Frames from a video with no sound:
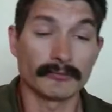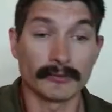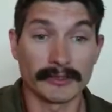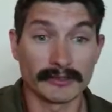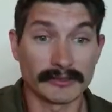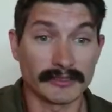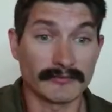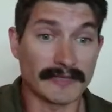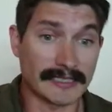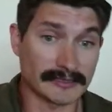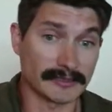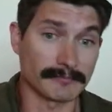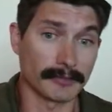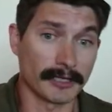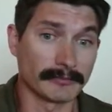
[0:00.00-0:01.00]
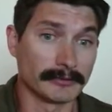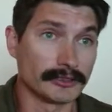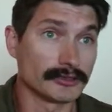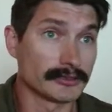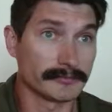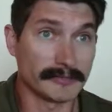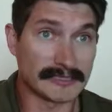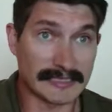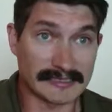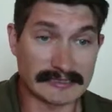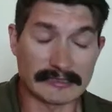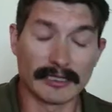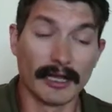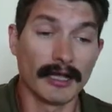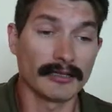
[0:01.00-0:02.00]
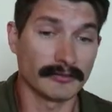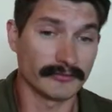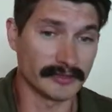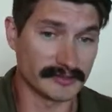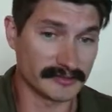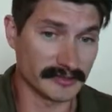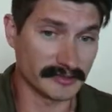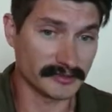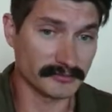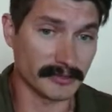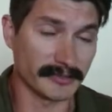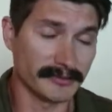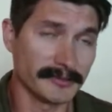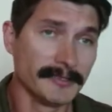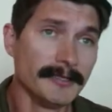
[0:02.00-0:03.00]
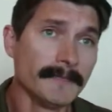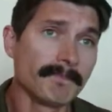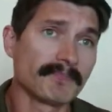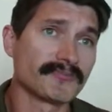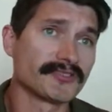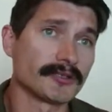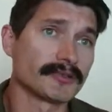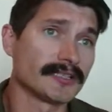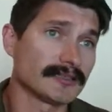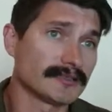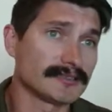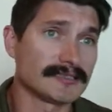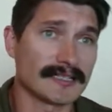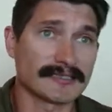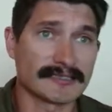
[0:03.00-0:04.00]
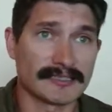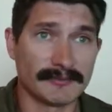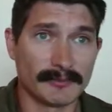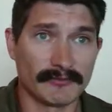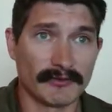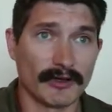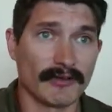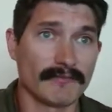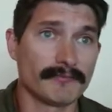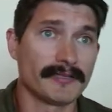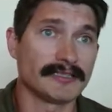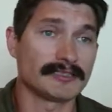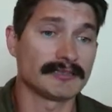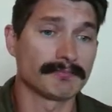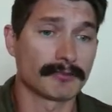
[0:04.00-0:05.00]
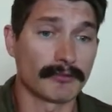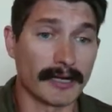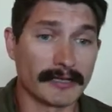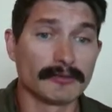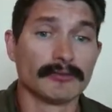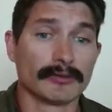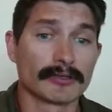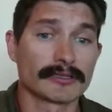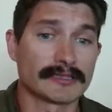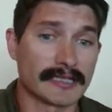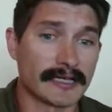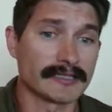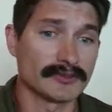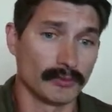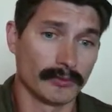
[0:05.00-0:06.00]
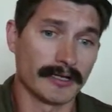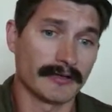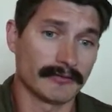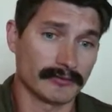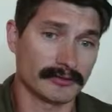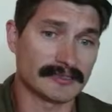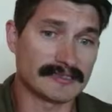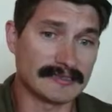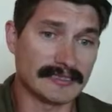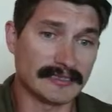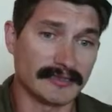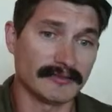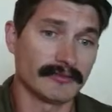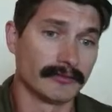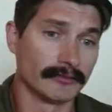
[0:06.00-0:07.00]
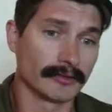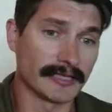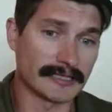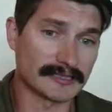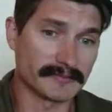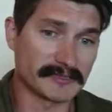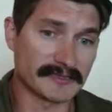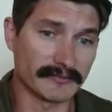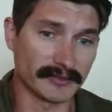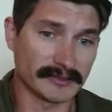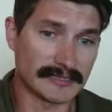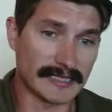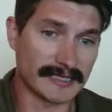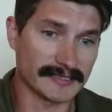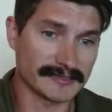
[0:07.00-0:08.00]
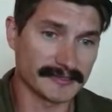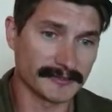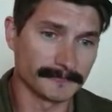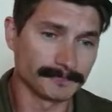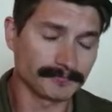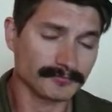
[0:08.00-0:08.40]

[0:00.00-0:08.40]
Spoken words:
And really, if that's the problem, you should be testing all of these things, right? And so get the tech team involvement to prioritize whatever is needed for that specific task.